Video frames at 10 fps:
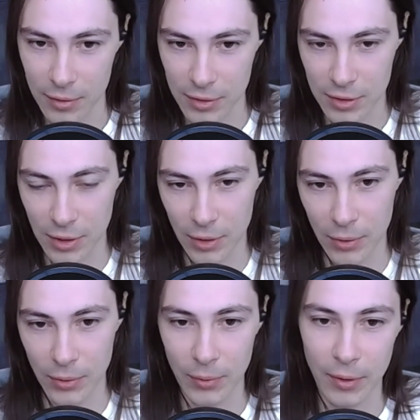
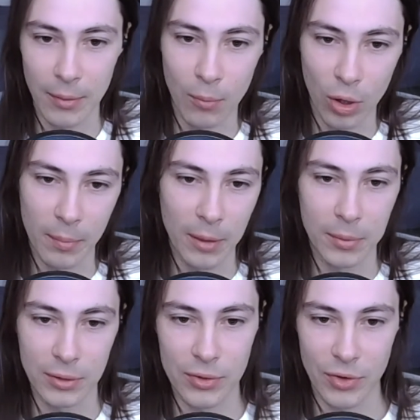So the more
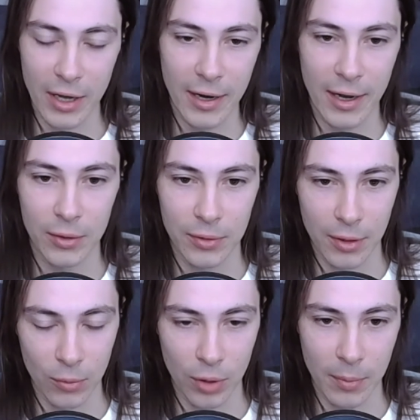people try it out,
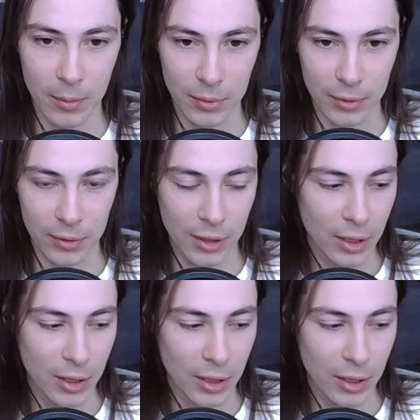the more people